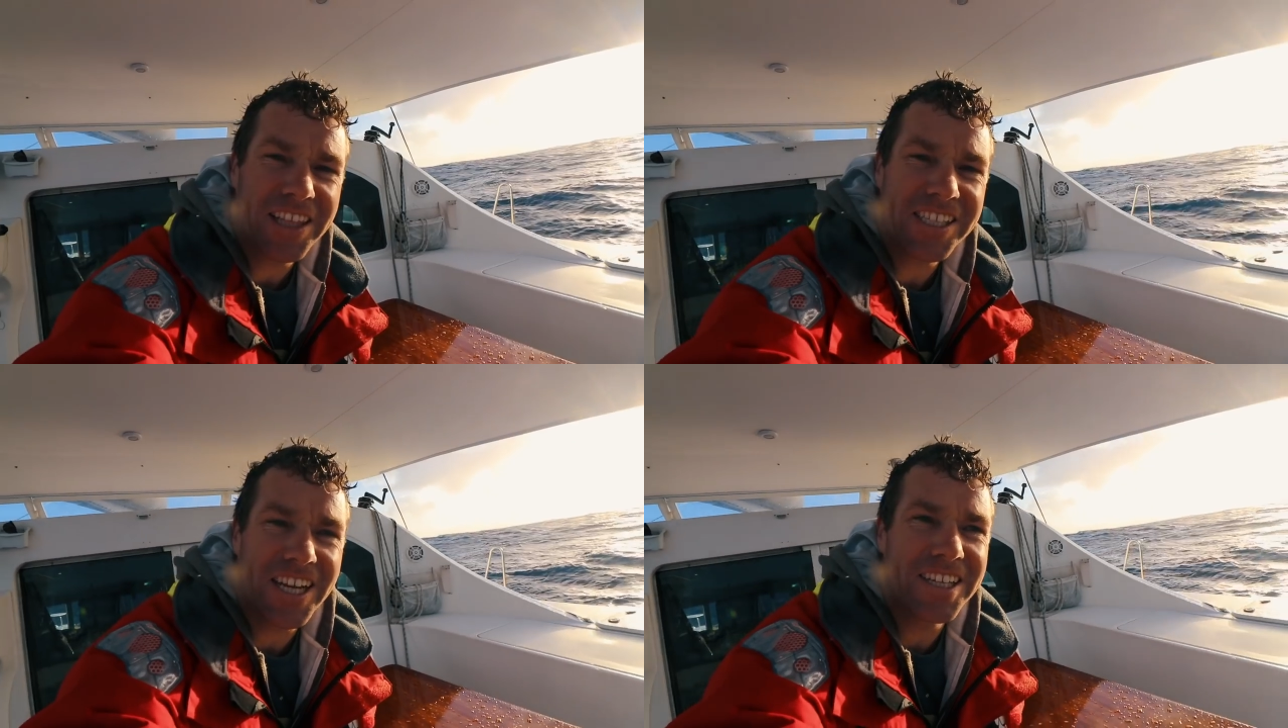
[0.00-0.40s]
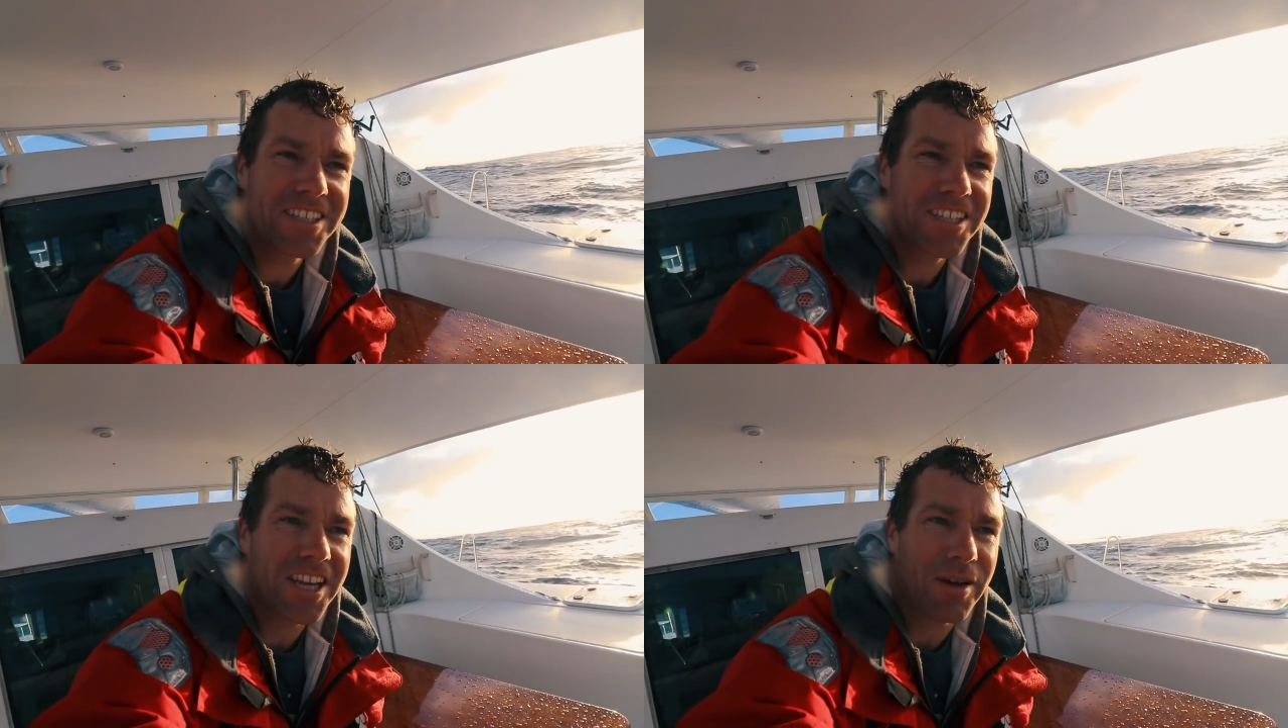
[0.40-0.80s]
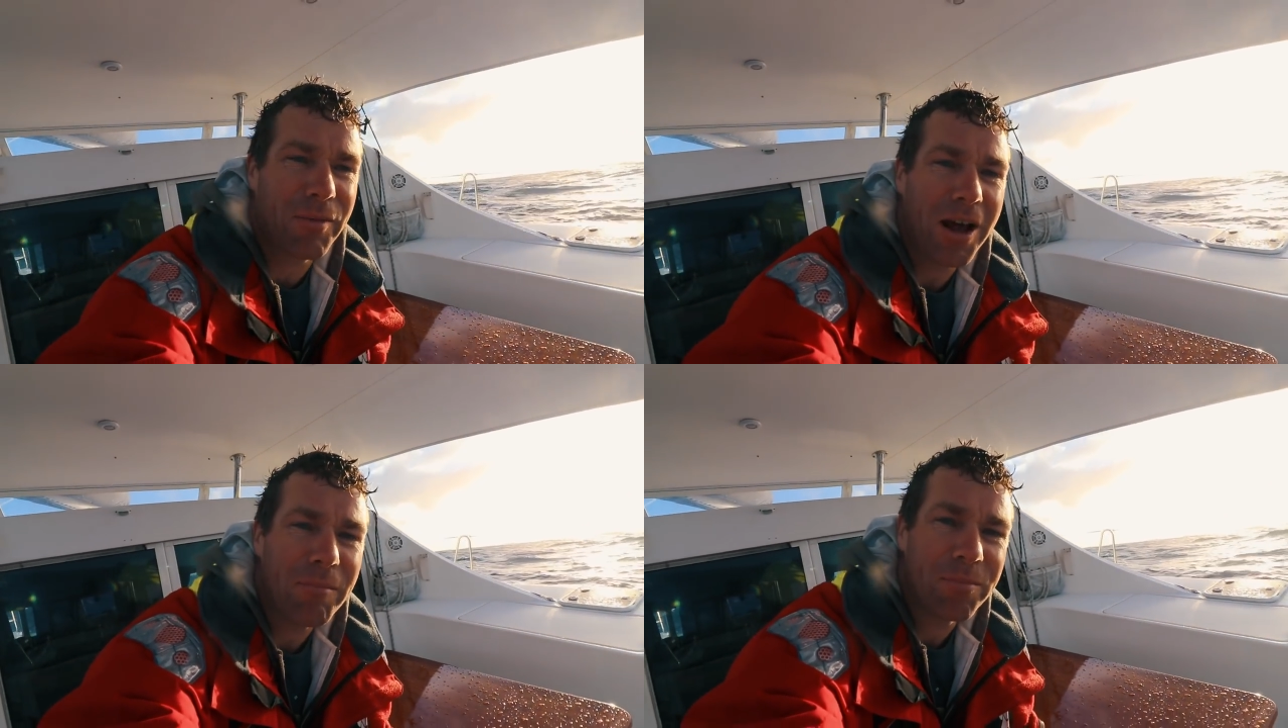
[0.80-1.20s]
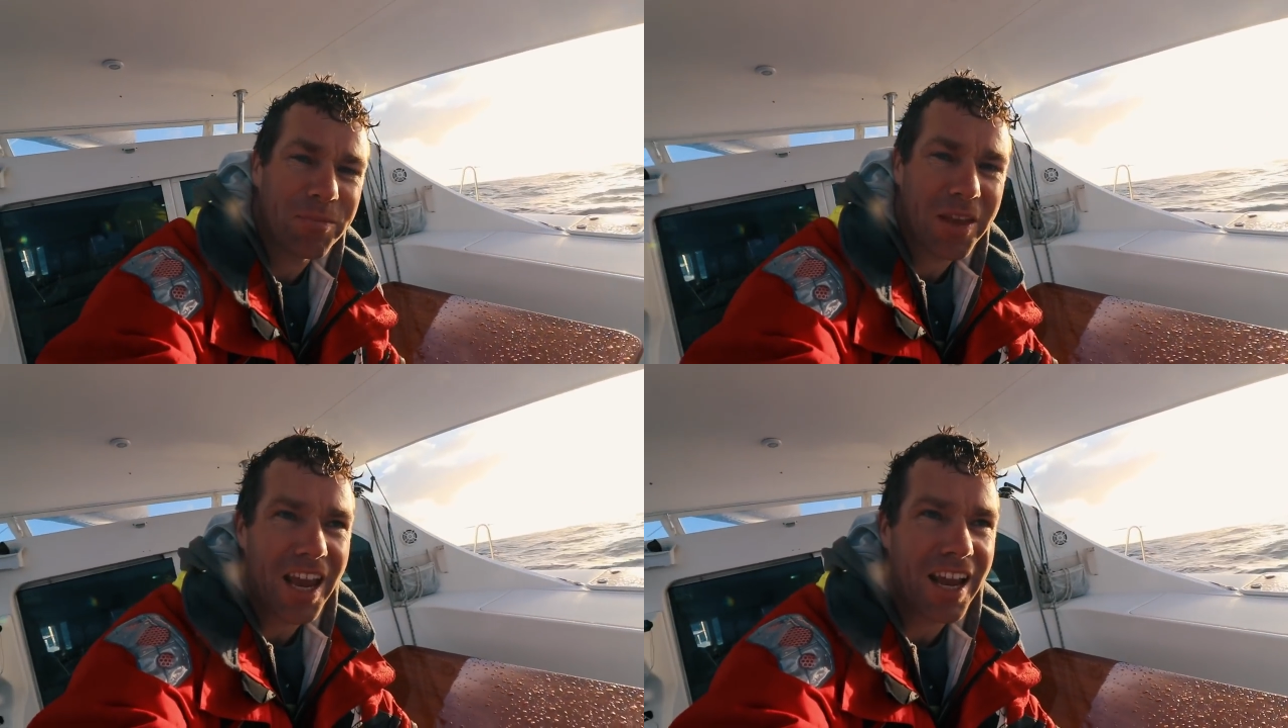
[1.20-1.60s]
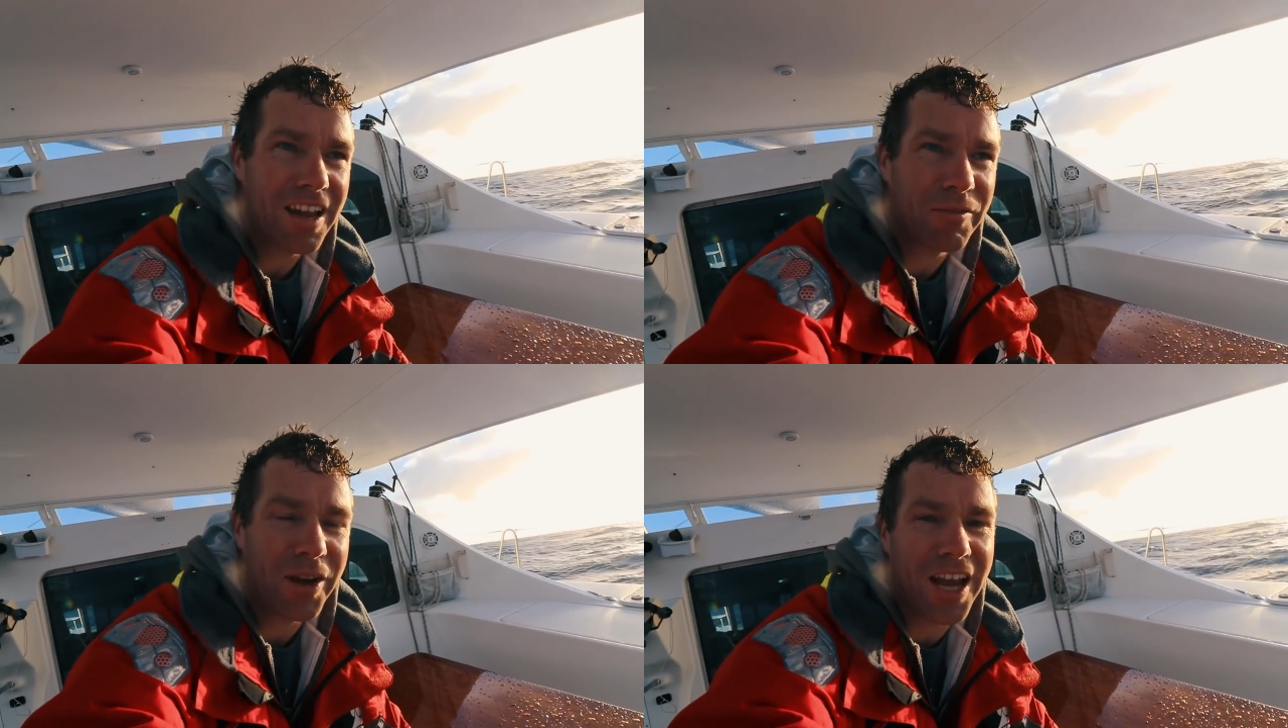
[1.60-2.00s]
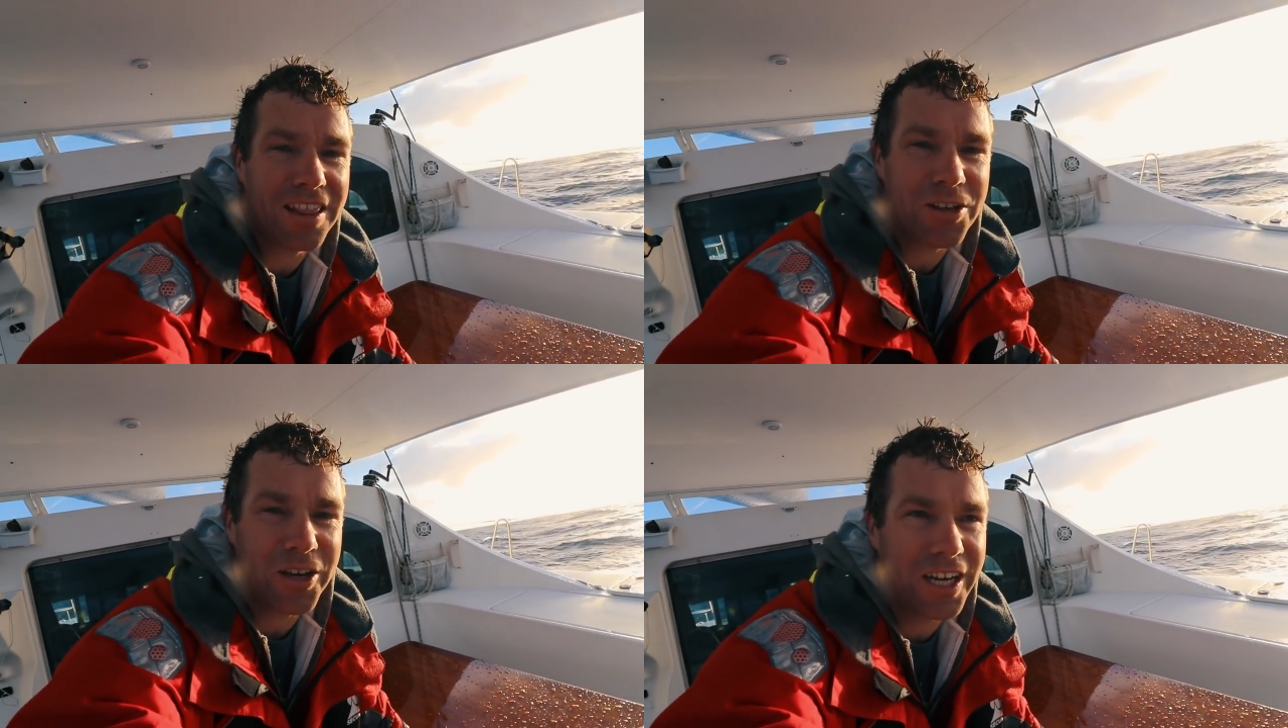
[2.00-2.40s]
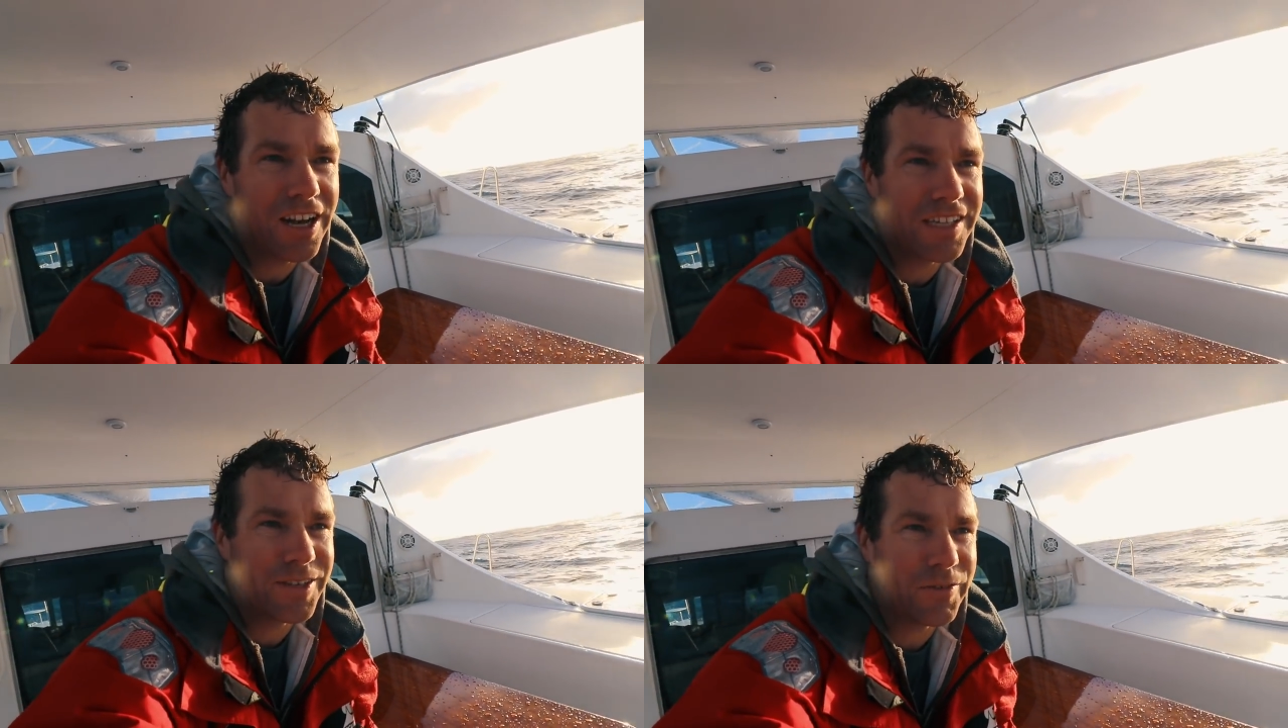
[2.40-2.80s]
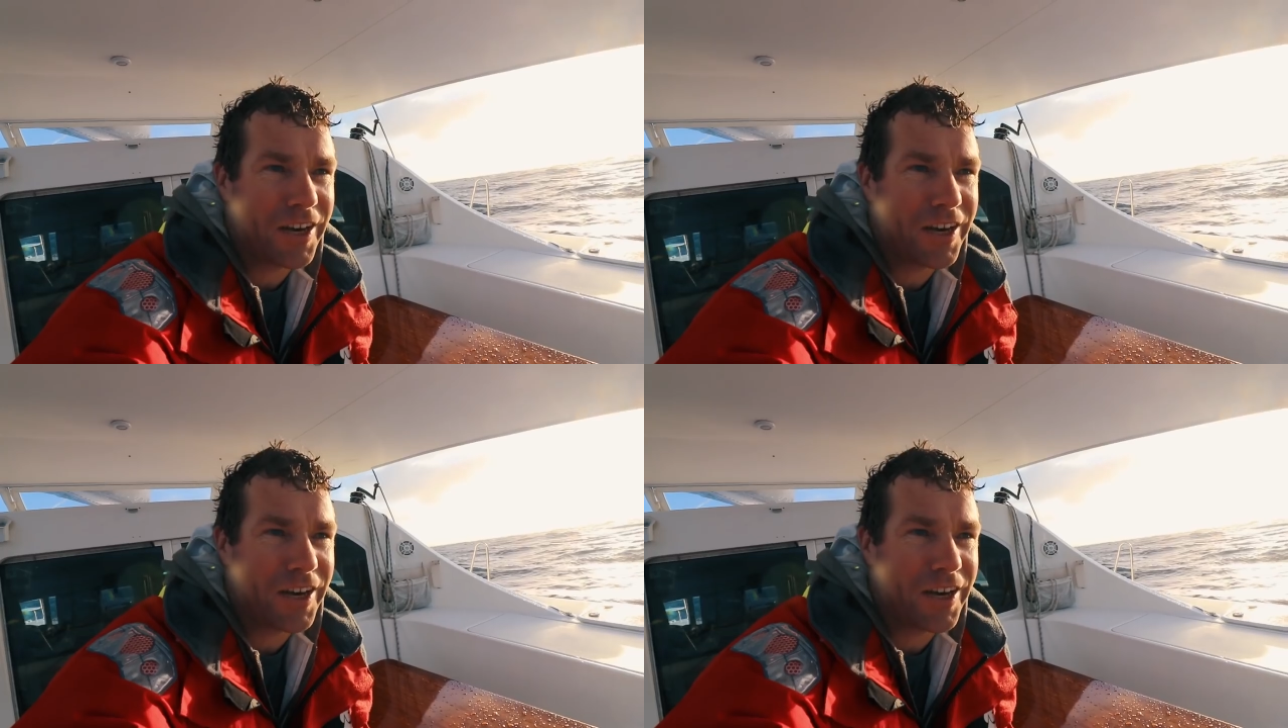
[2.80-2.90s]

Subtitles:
The sun's just coming up and we had 30 knots